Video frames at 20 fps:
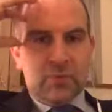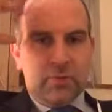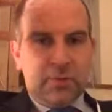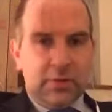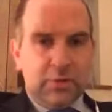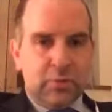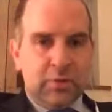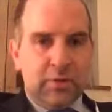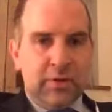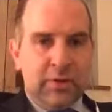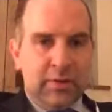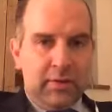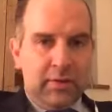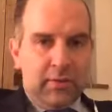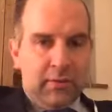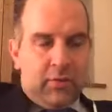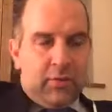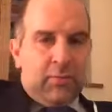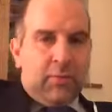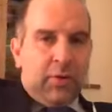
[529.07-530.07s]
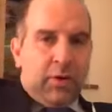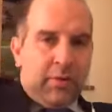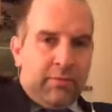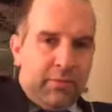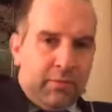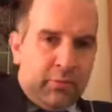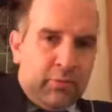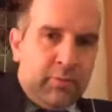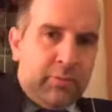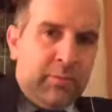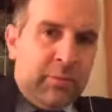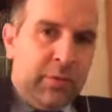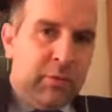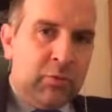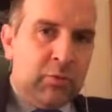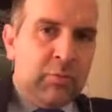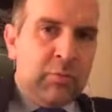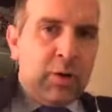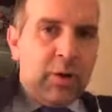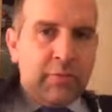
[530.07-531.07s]
You've got a private room. They're all
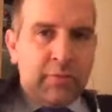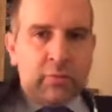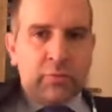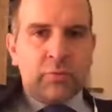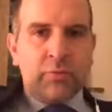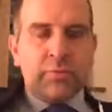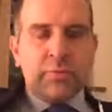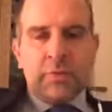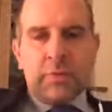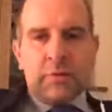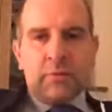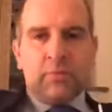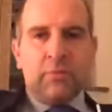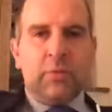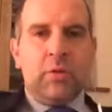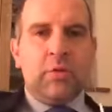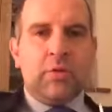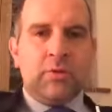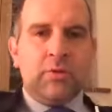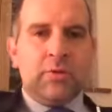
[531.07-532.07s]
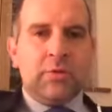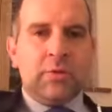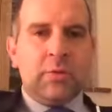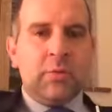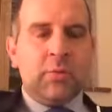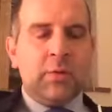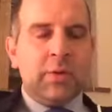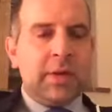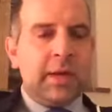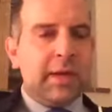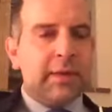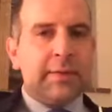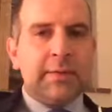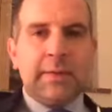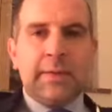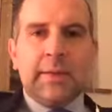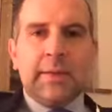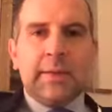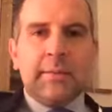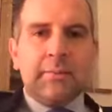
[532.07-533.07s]
private rooms in all the hospitals I work at.
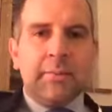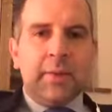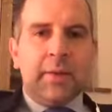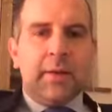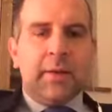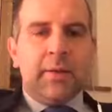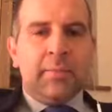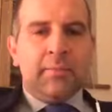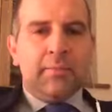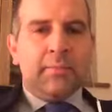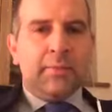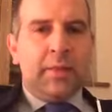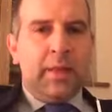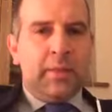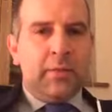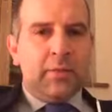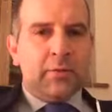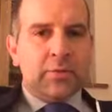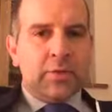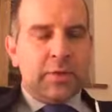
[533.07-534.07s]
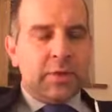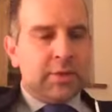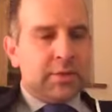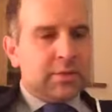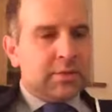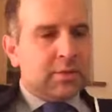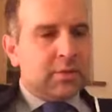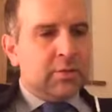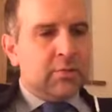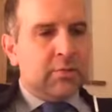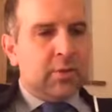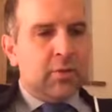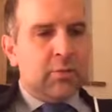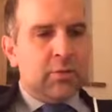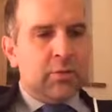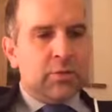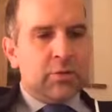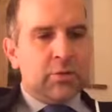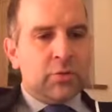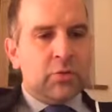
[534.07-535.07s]
But those are things that you might want
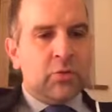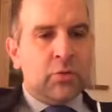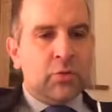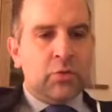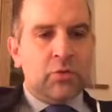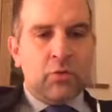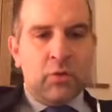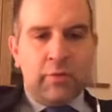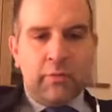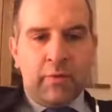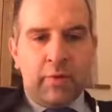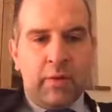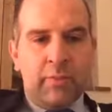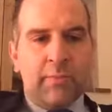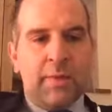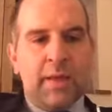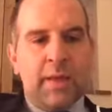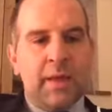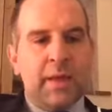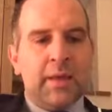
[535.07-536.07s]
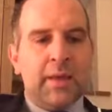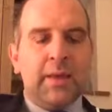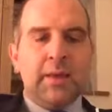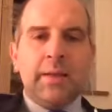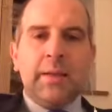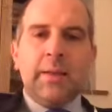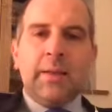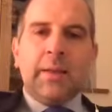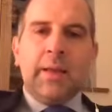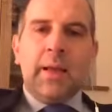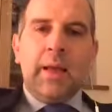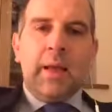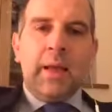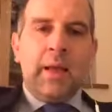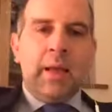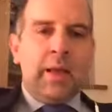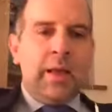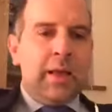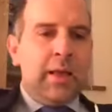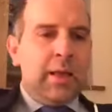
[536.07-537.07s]
to do on your overnight bag.
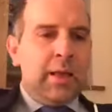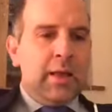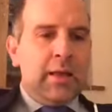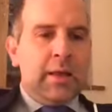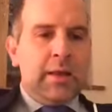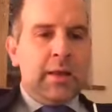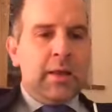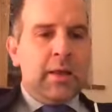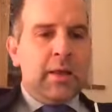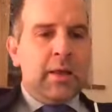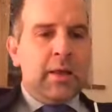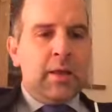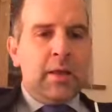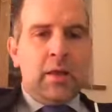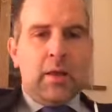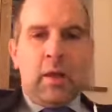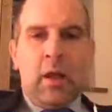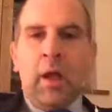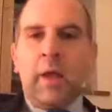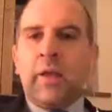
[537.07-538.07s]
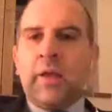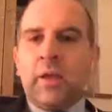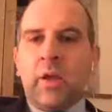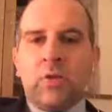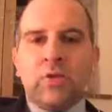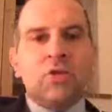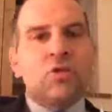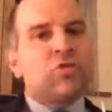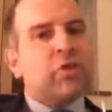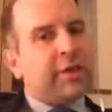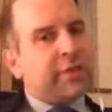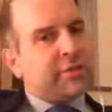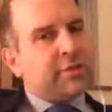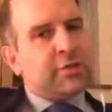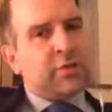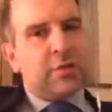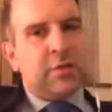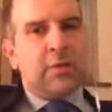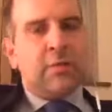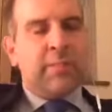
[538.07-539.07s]
I'm going to go straight to
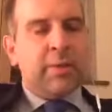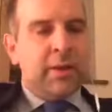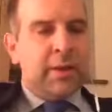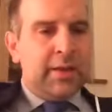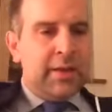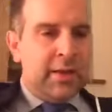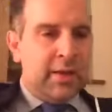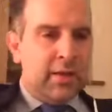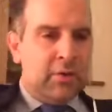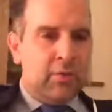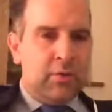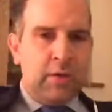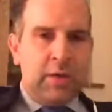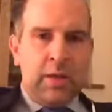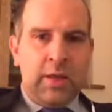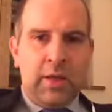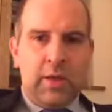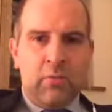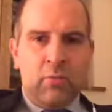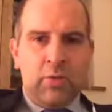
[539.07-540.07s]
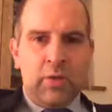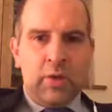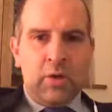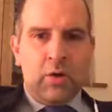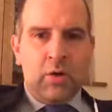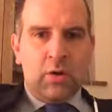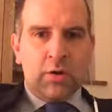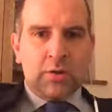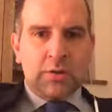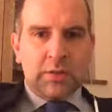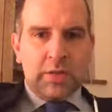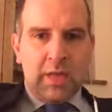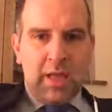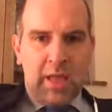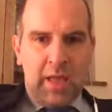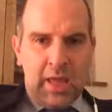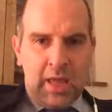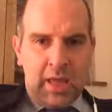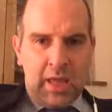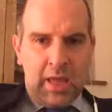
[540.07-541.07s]
Camilla now, and we got
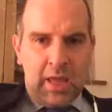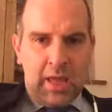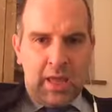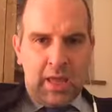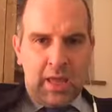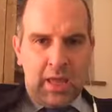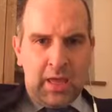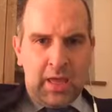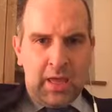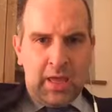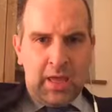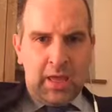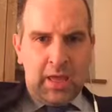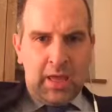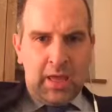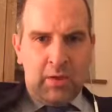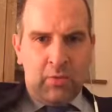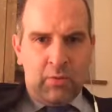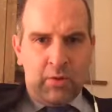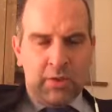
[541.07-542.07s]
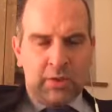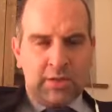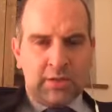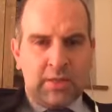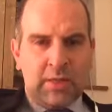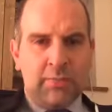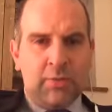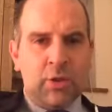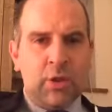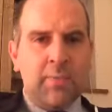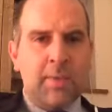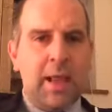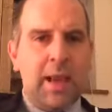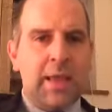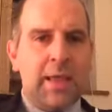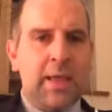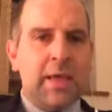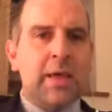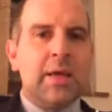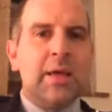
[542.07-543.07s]
when can you sleep on your belly?